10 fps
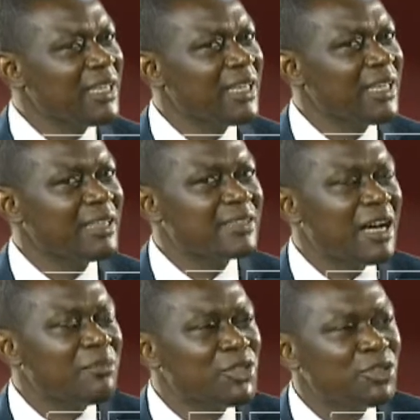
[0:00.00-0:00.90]
his
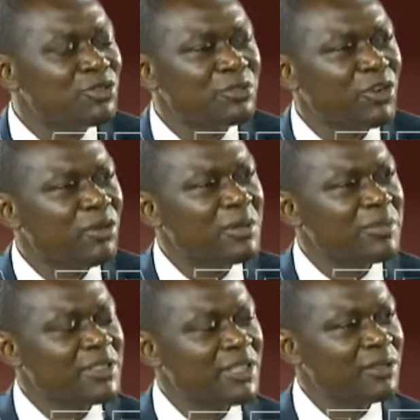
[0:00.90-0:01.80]
ambition to become a
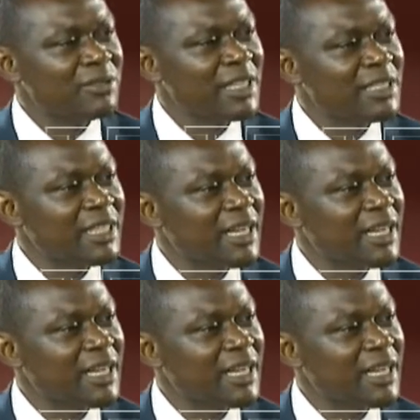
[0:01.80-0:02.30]
president of Nigeria?